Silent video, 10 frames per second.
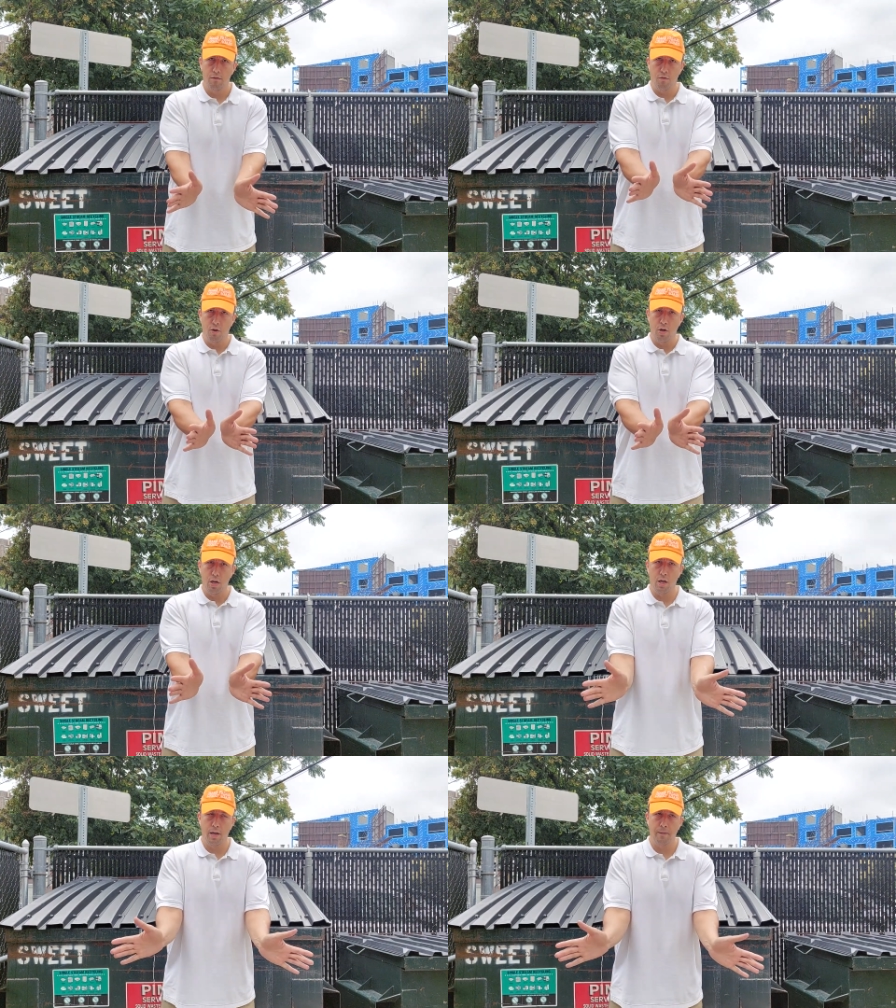
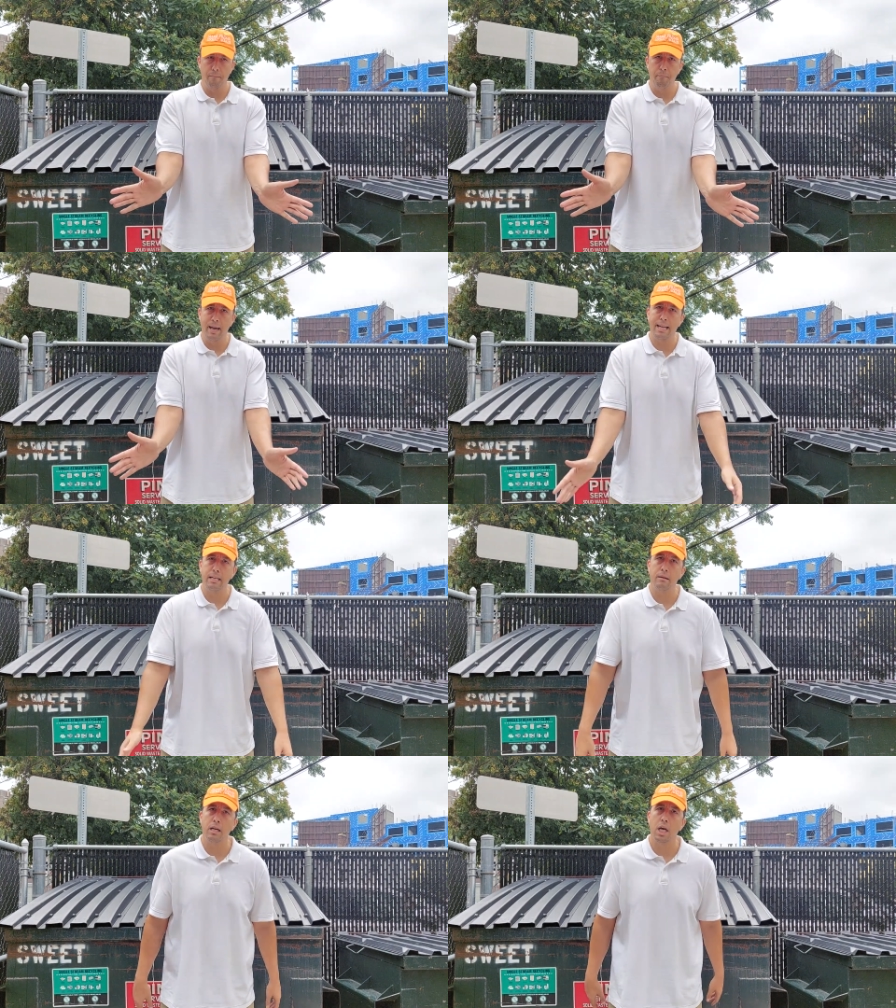for
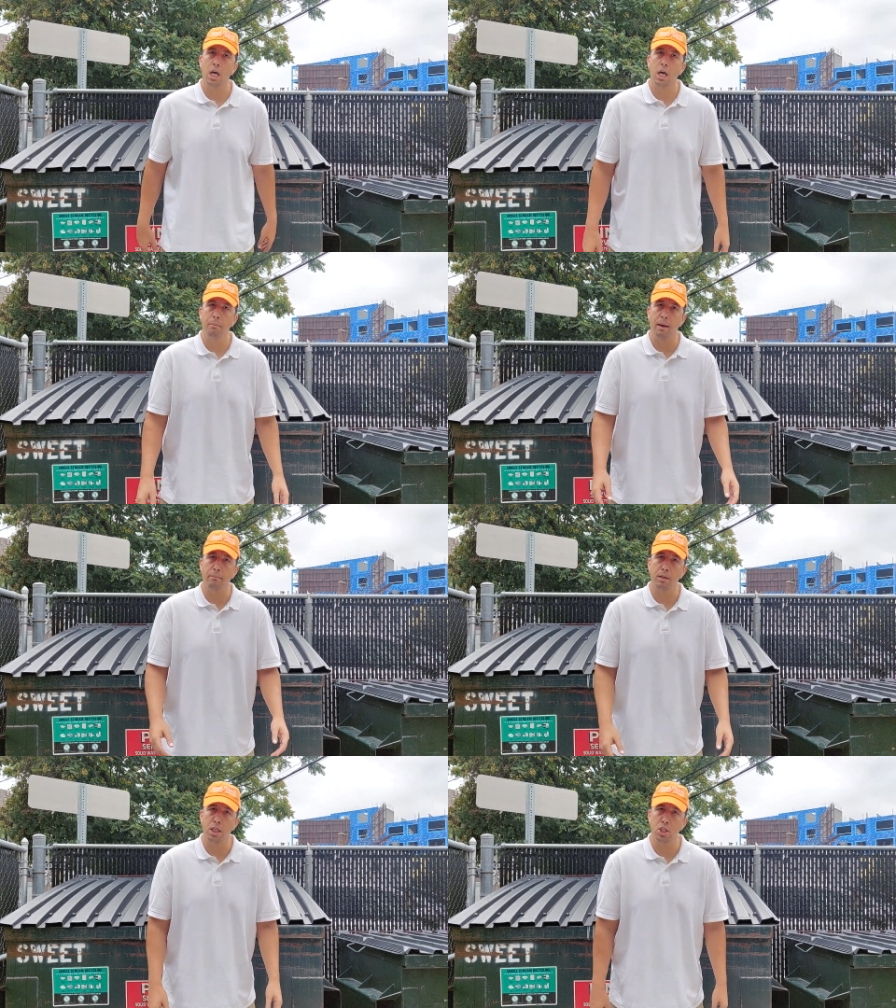Mandy
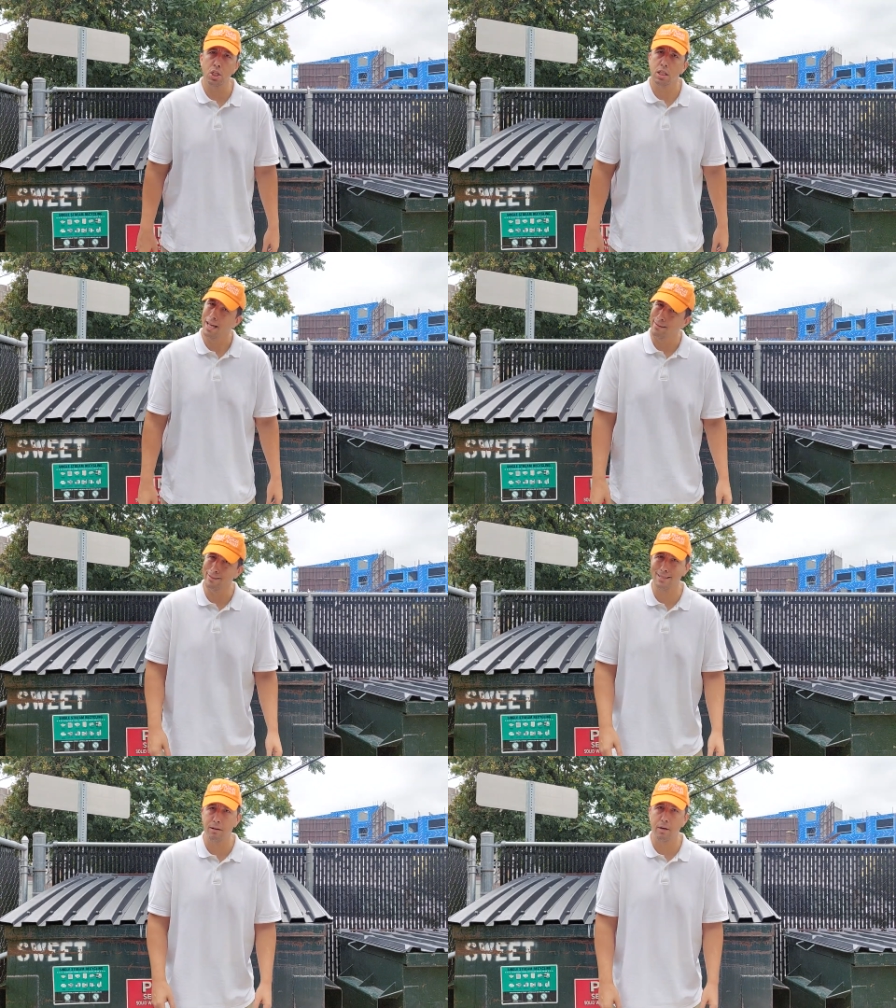Maples, and
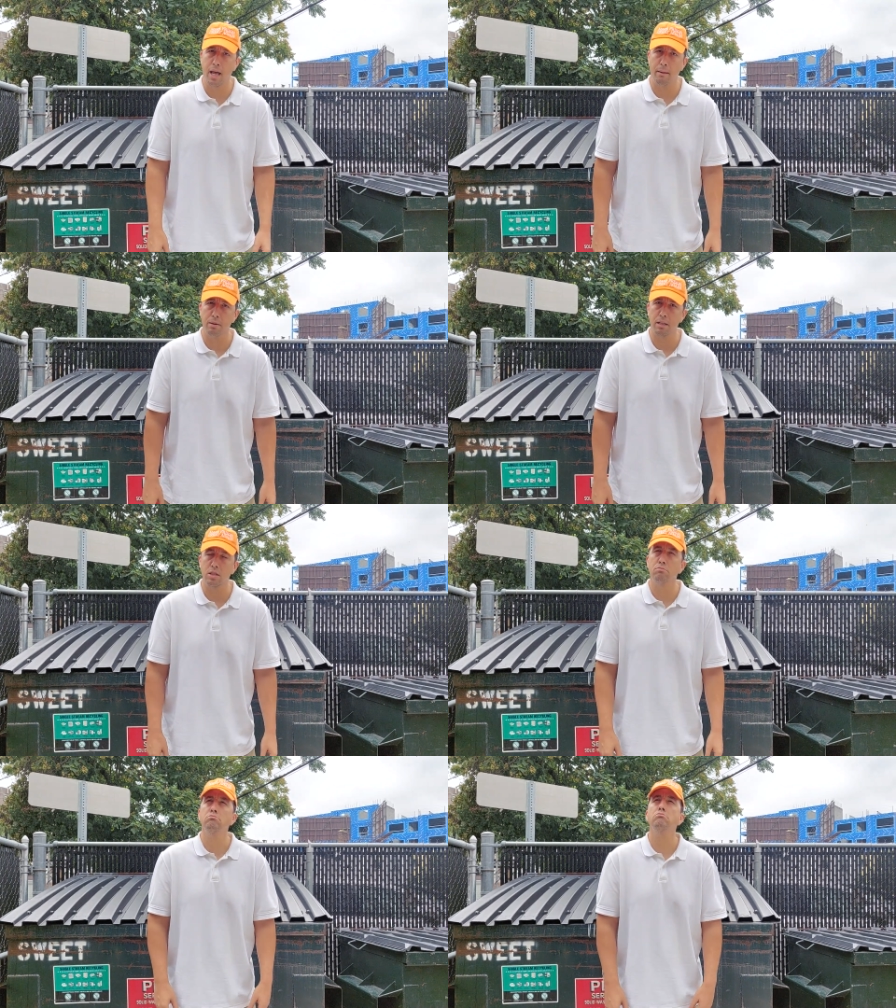we'll see what happens.